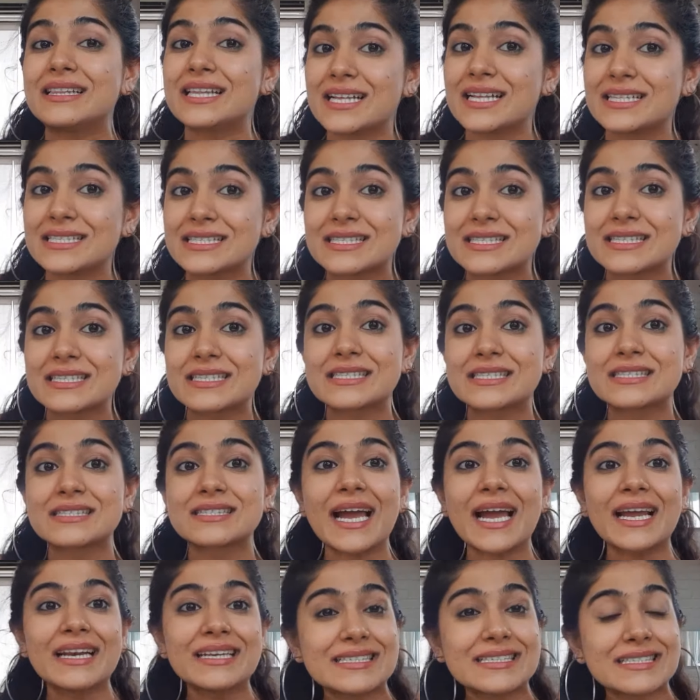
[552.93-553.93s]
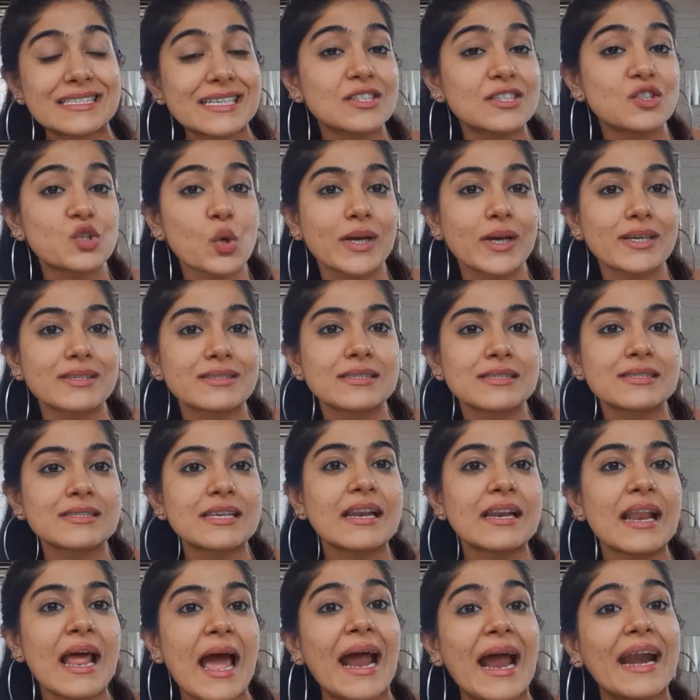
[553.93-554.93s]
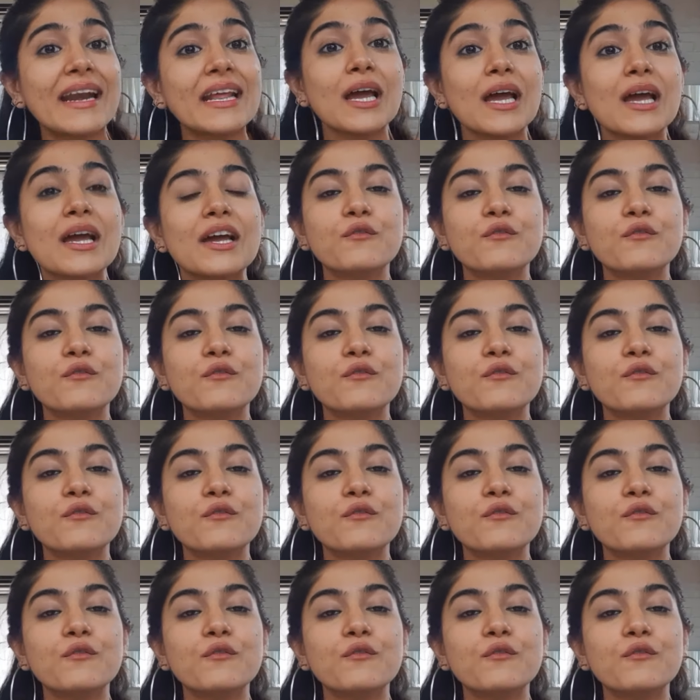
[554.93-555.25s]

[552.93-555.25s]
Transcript: lenses, stylistic choices and add